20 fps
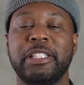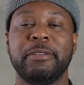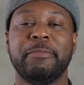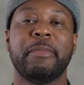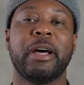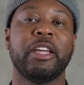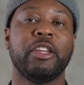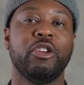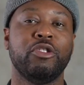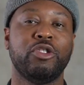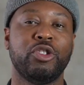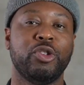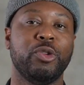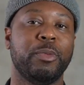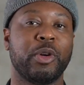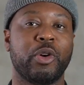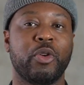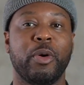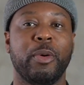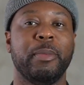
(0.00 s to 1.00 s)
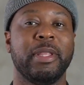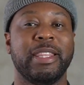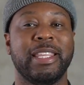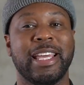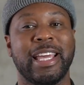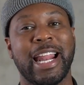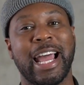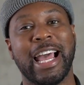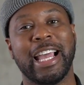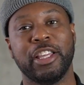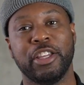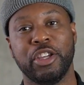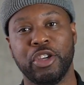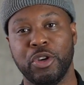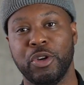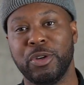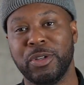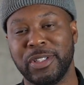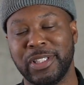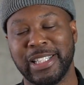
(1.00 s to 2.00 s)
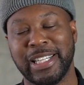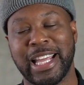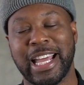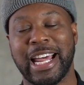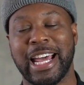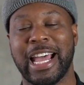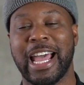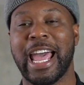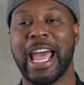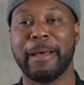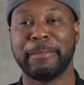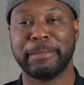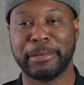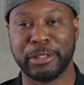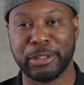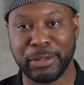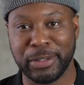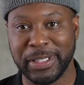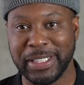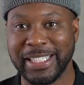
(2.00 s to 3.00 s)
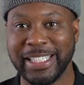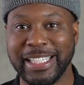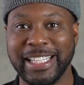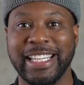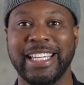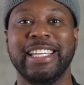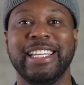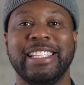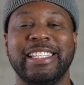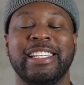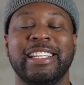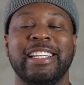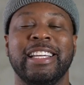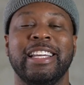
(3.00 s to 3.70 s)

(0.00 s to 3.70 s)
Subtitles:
of my YouTube equipment that I use and I absolutely need